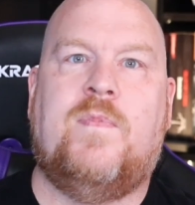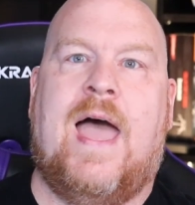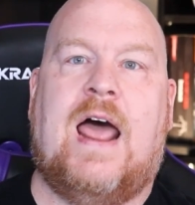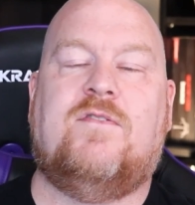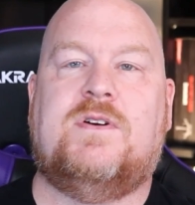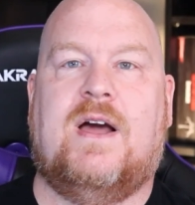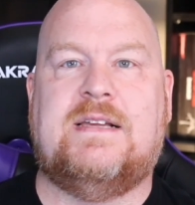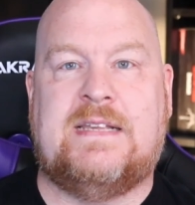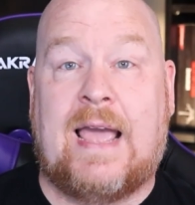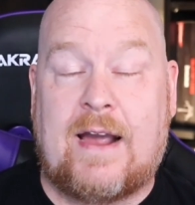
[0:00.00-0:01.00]

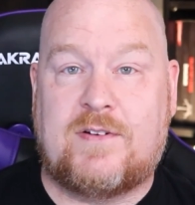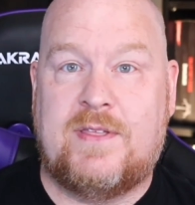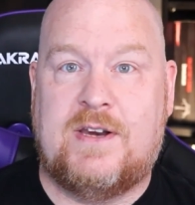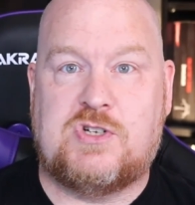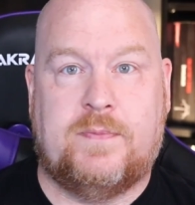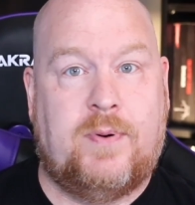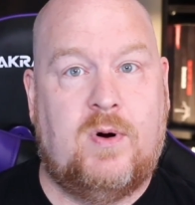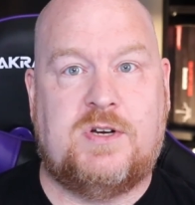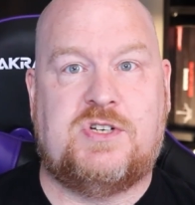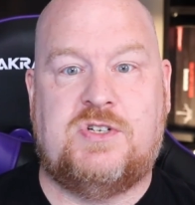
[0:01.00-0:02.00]
advertising after the initial
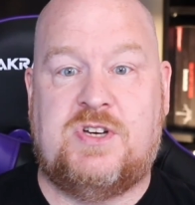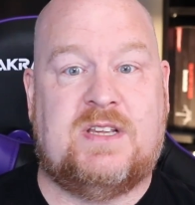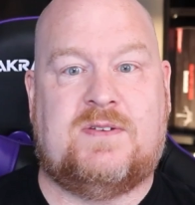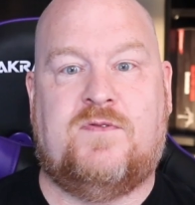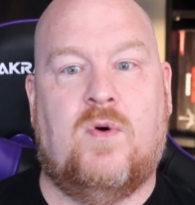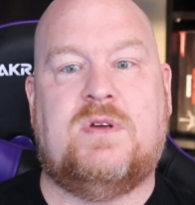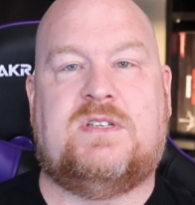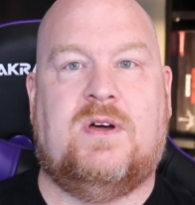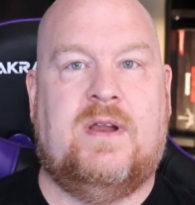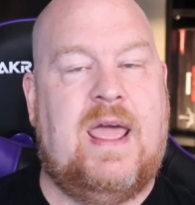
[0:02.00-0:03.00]
push just
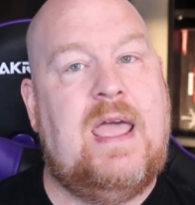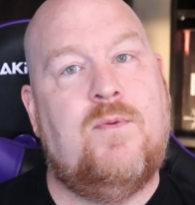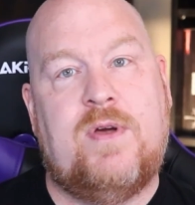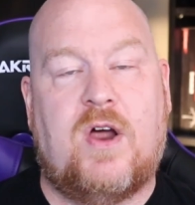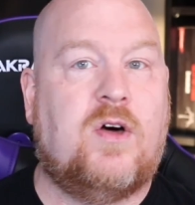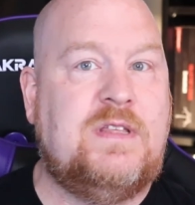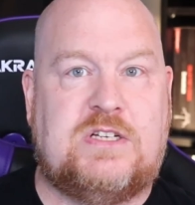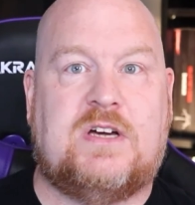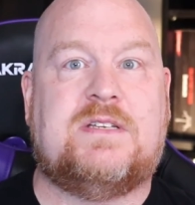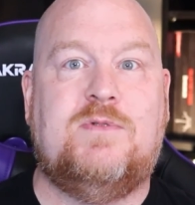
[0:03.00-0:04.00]
focused on, hey, we got all these
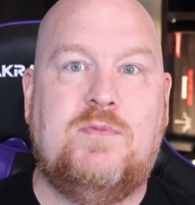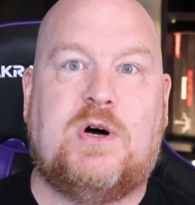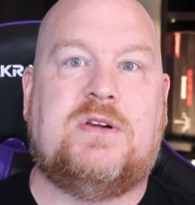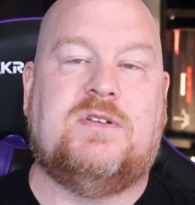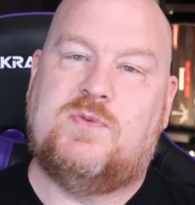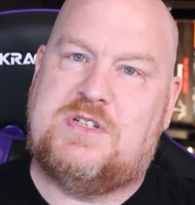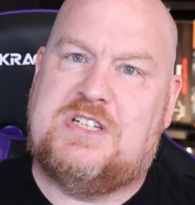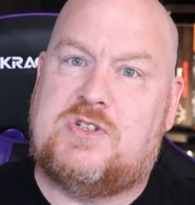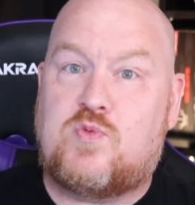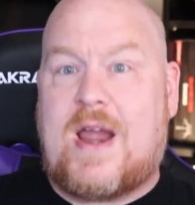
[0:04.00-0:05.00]
awesome new models, which
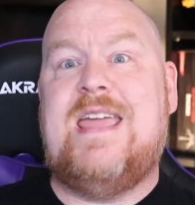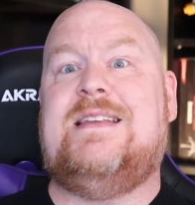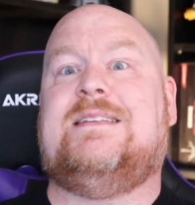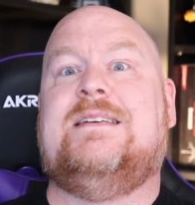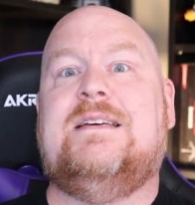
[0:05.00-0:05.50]
is great,